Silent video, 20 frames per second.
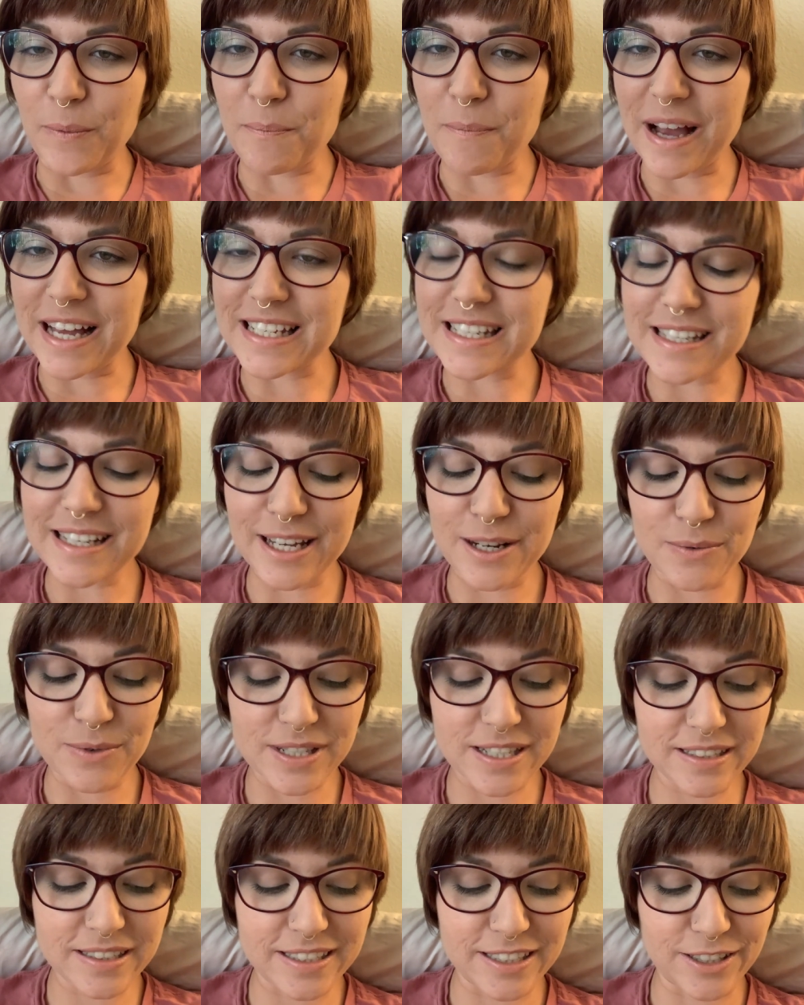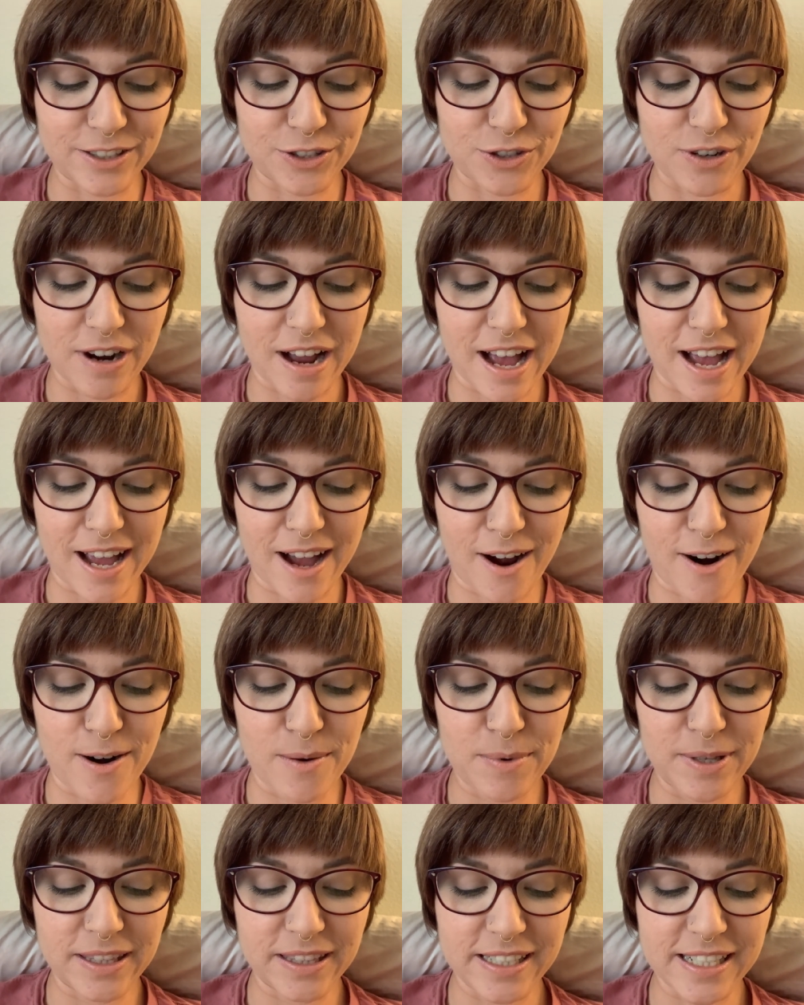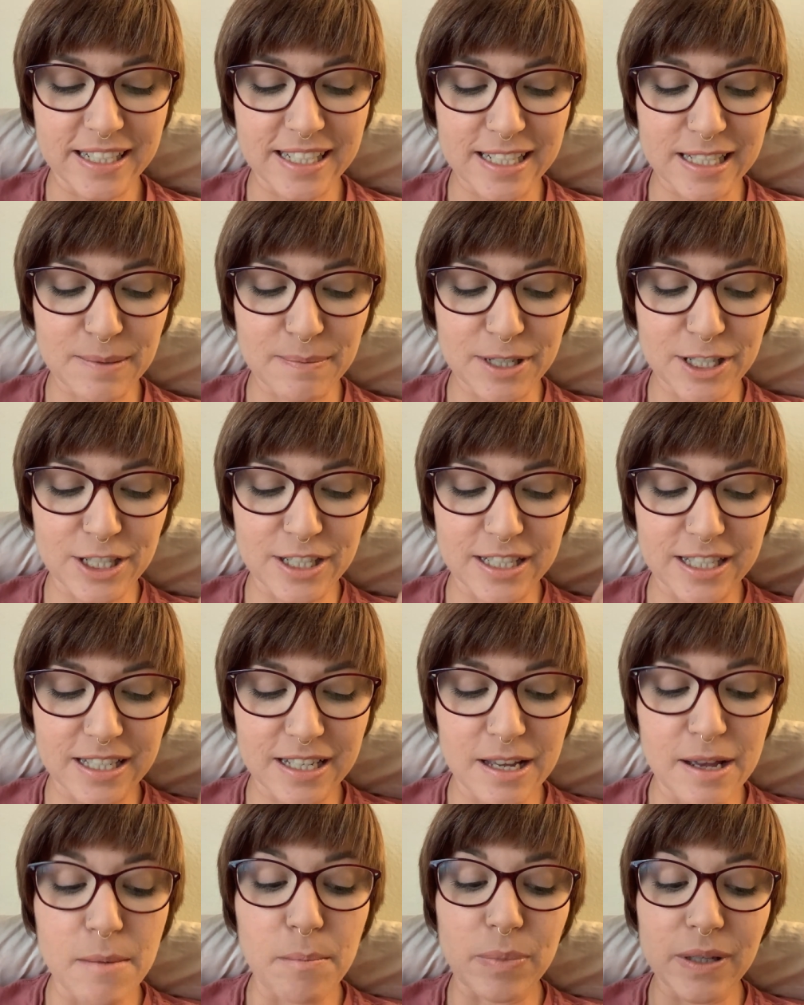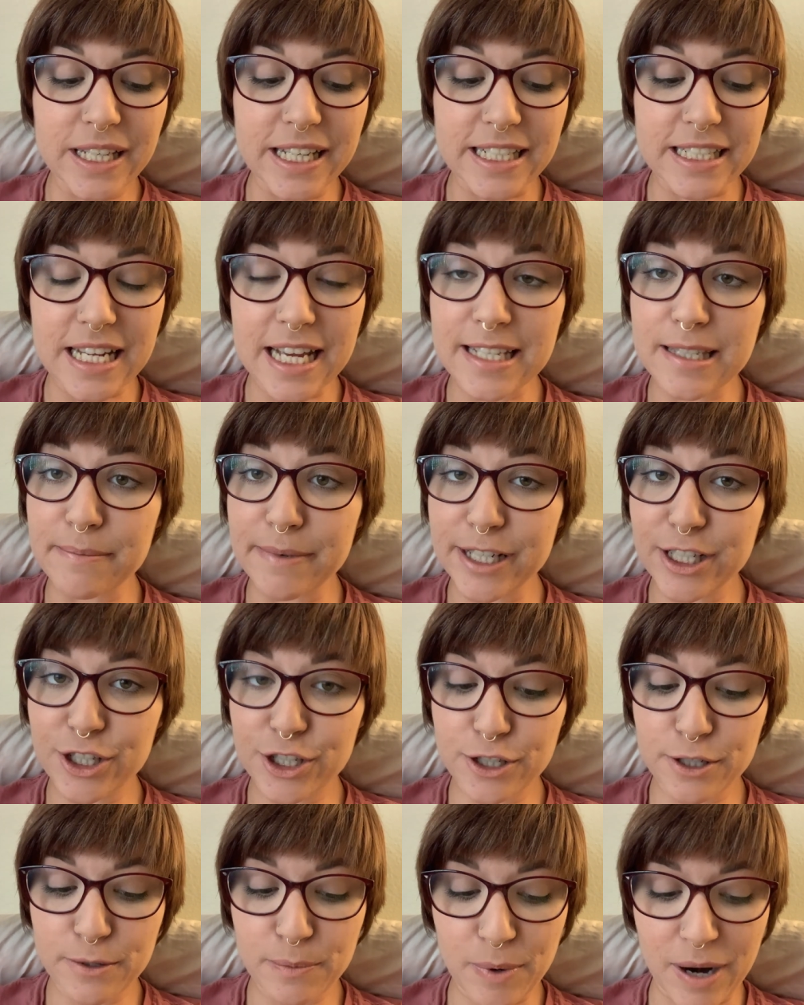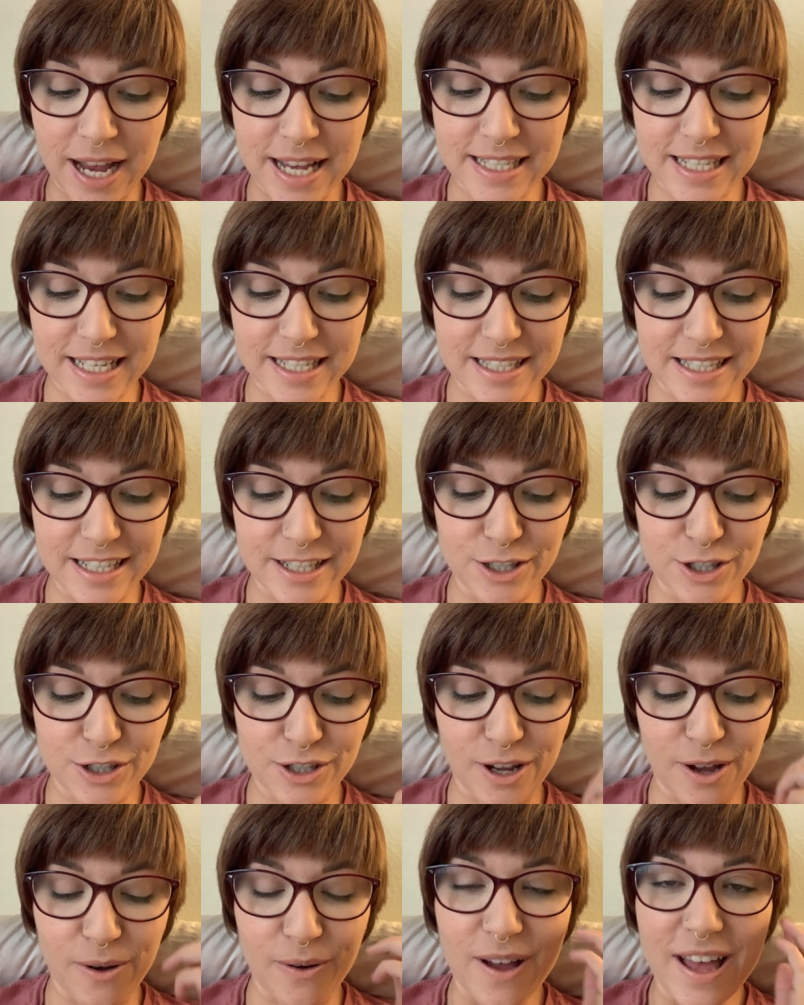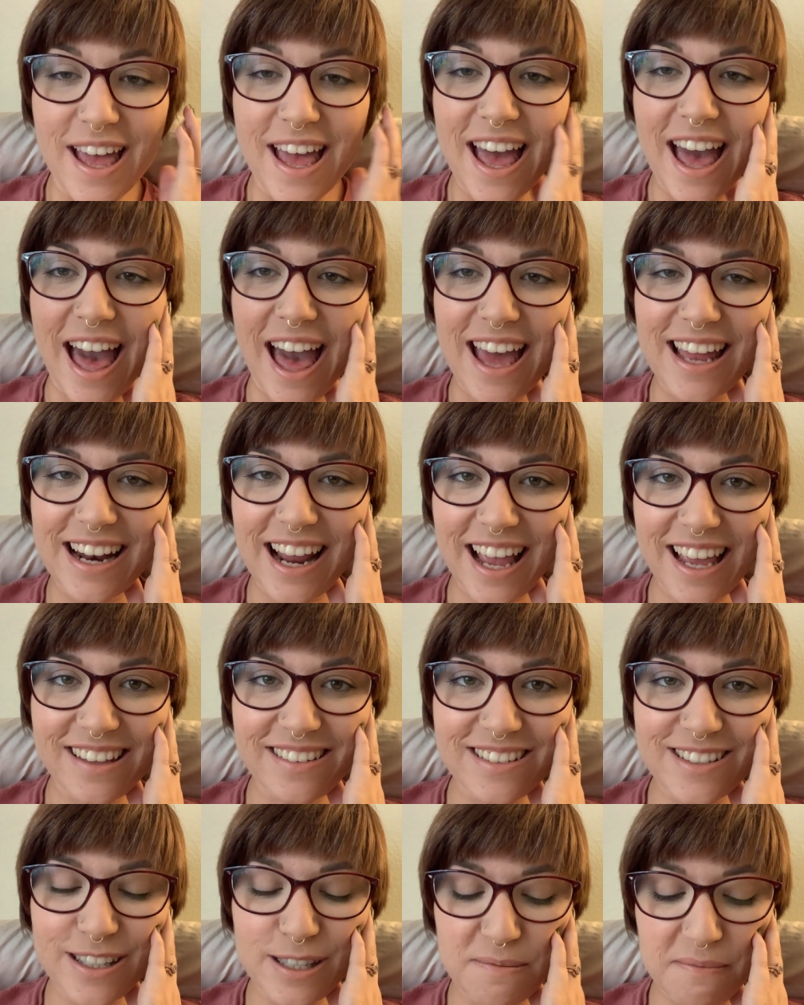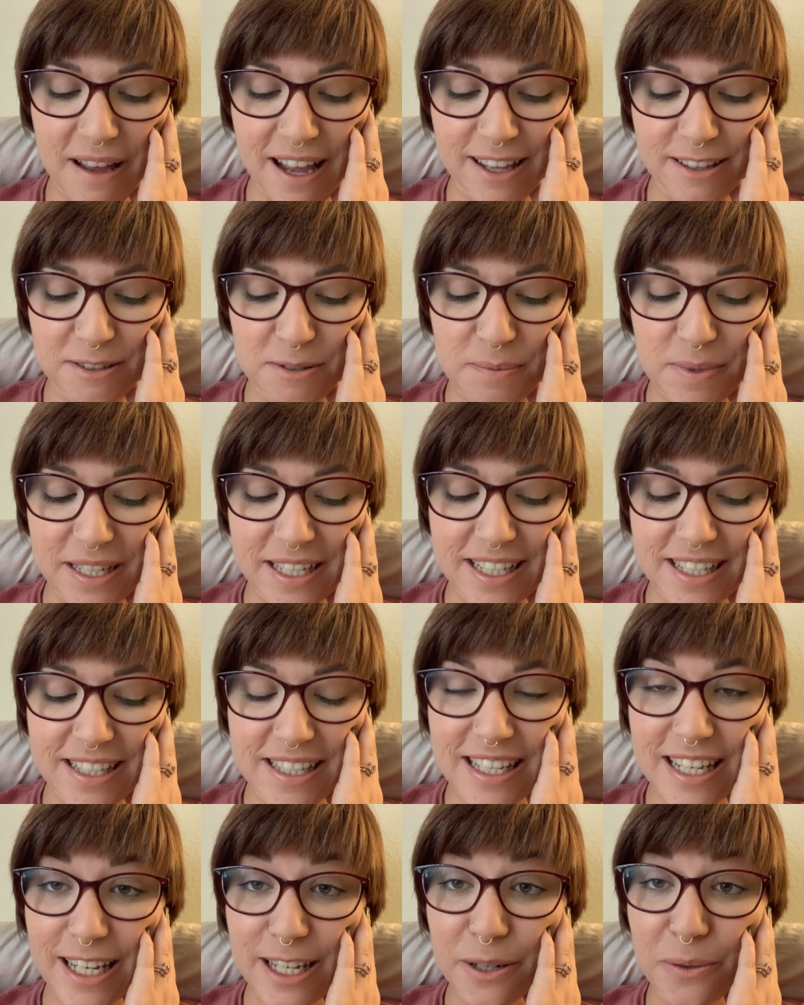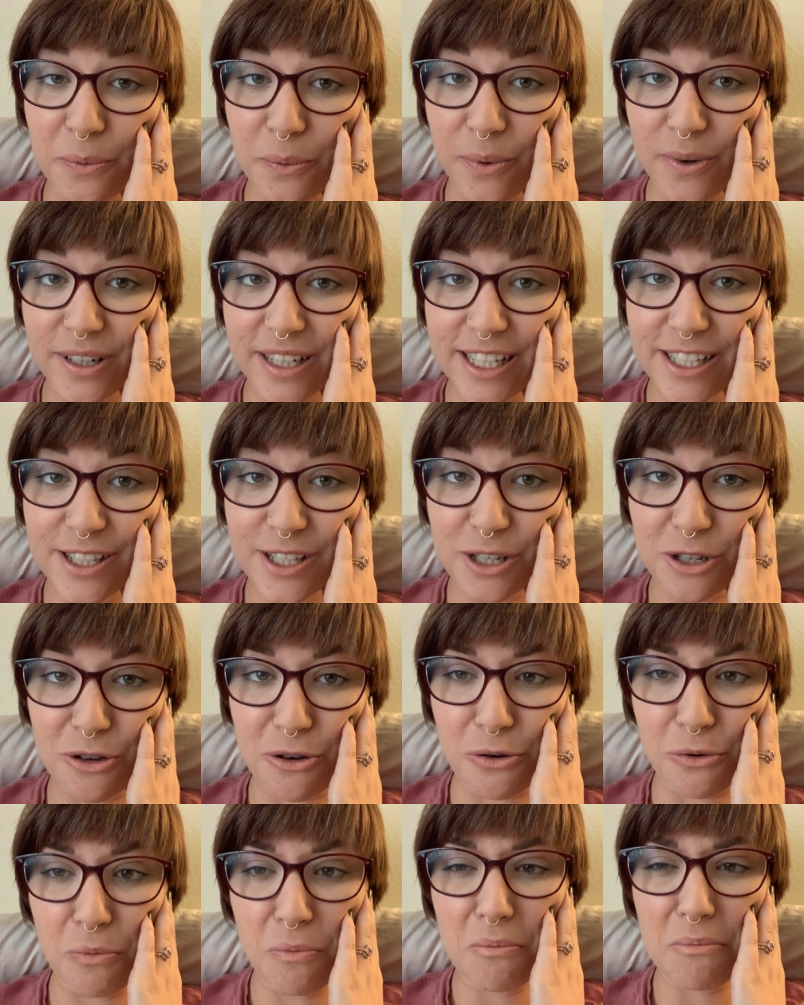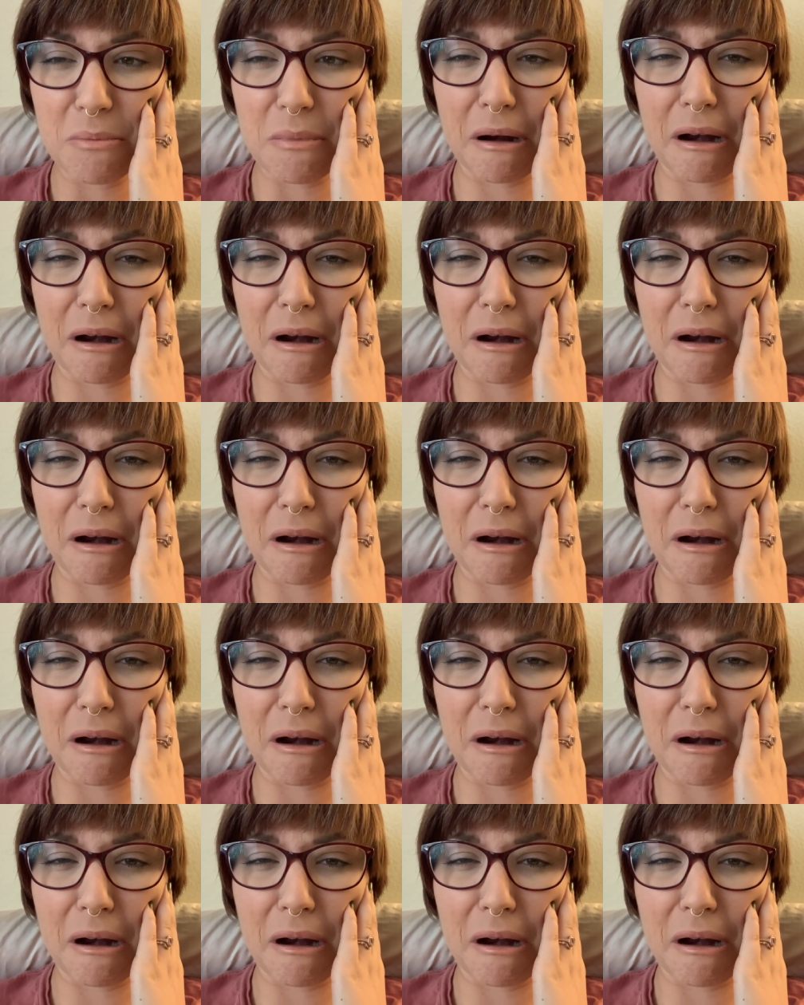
My skin was a little dry. Arobynn linked as much as blinked as much surprise as he'd show, and Aelin smiles because he'd worn it too.